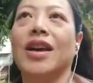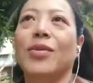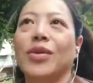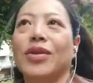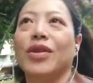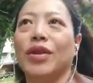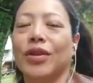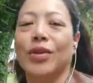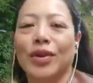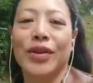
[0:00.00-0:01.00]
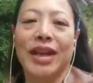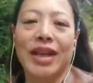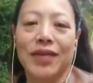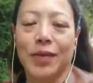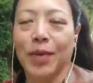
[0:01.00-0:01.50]
wouldn't call it all
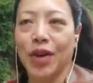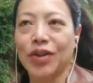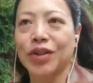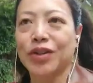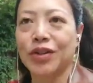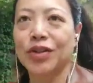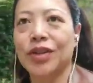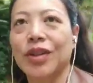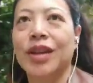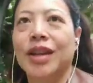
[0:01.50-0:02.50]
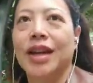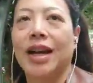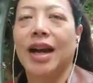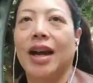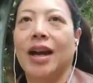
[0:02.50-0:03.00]
negative emotions.
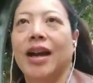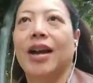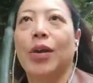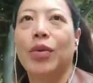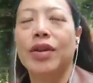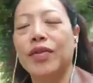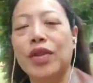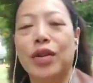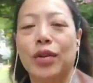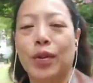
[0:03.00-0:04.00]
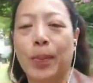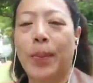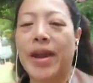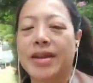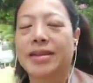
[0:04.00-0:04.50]
I wouldn't even call it all
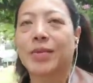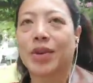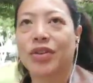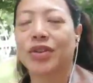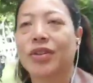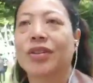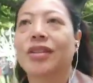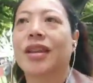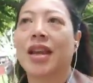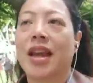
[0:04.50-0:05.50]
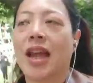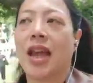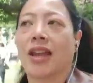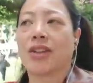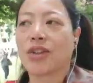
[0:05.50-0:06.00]
base emotions.
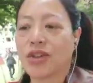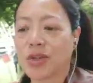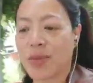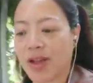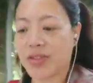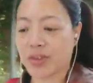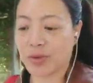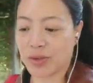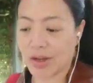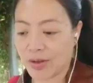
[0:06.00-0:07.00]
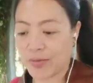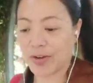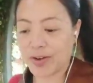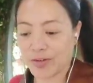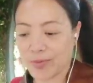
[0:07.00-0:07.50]
And I talked about this with a
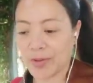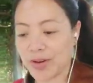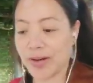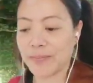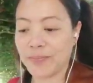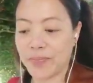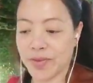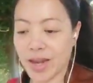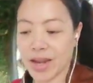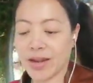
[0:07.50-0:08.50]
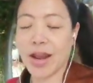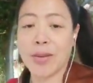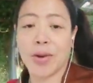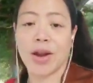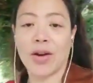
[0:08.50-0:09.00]
friend of mine
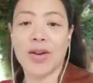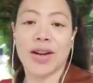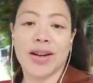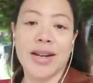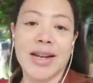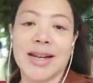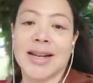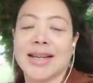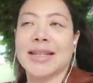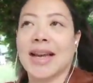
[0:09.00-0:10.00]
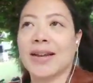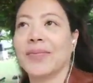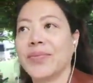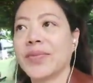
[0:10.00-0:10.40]
and my owner, is that